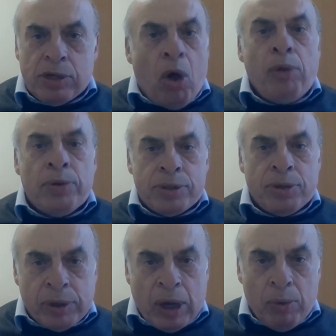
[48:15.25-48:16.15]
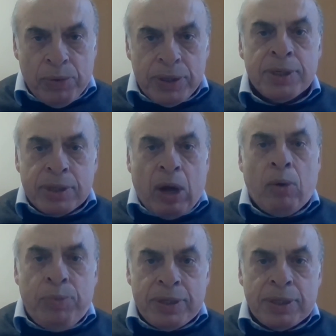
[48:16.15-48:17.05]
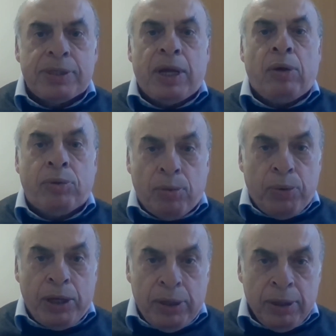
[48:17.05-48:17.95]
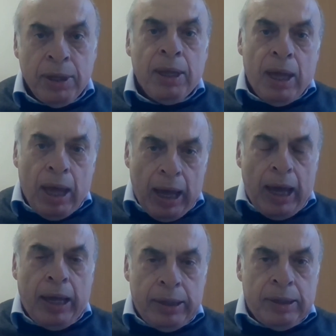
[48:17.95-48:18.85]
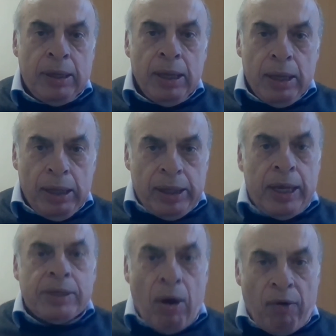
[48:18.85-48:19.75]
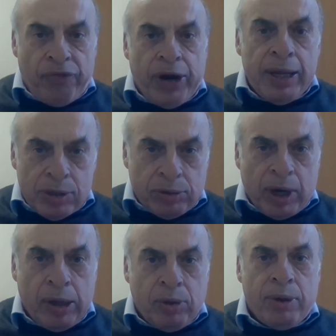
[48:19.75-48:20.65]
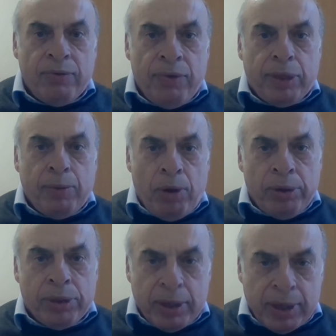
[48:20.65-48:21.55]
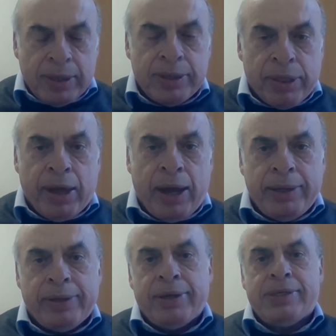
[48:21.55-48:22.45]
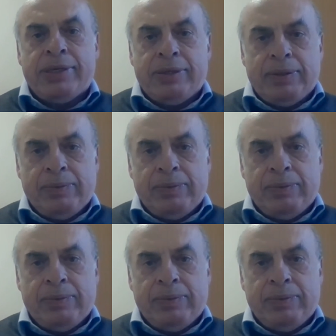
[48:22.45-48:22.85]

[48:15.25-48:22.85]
almost not our business. Our business now to win and let our friends to try to convince the world that it is in their interests.